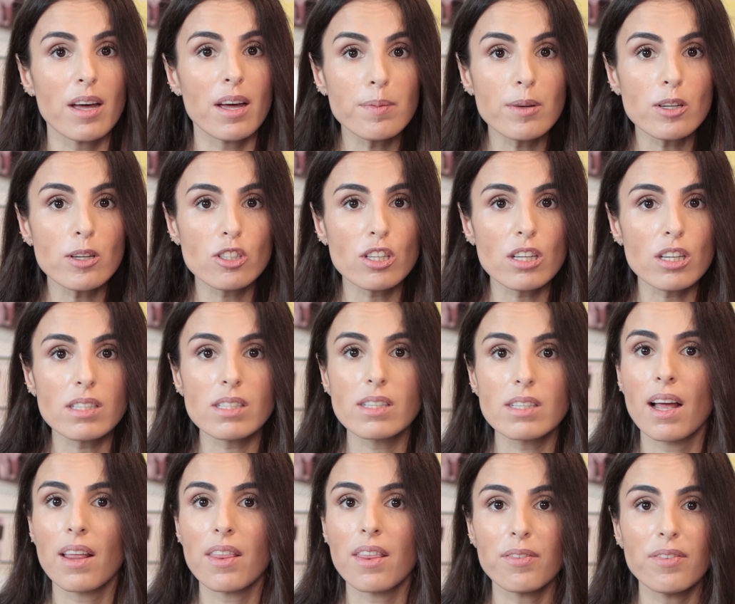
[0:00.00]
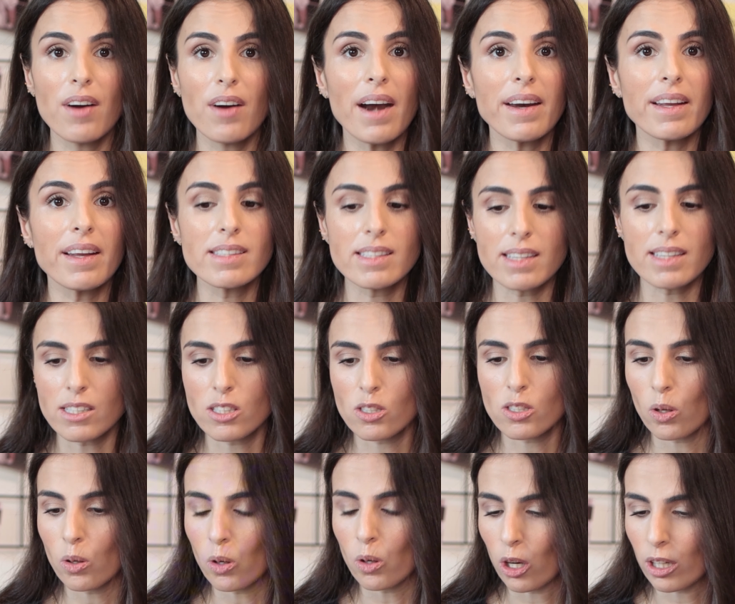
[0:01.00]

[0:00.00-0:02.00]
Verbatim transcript: the images, the variants, and so